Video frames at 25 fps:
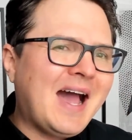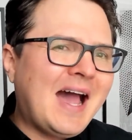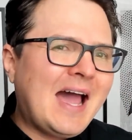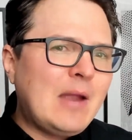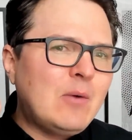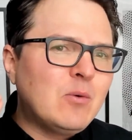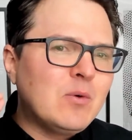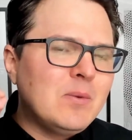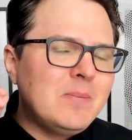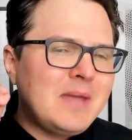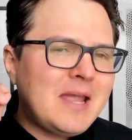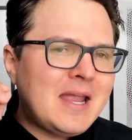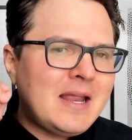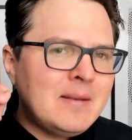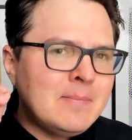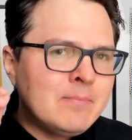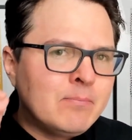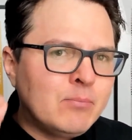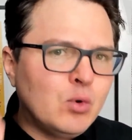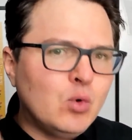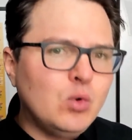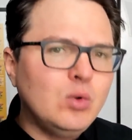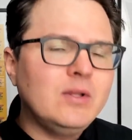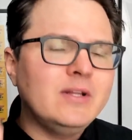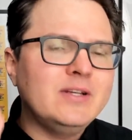I remain
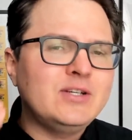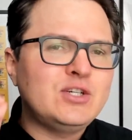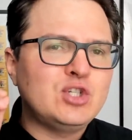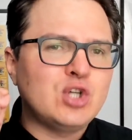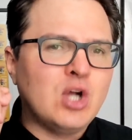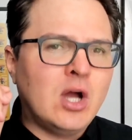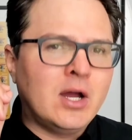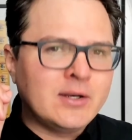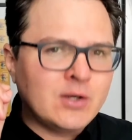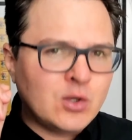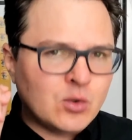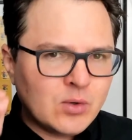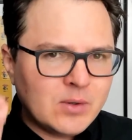bullish on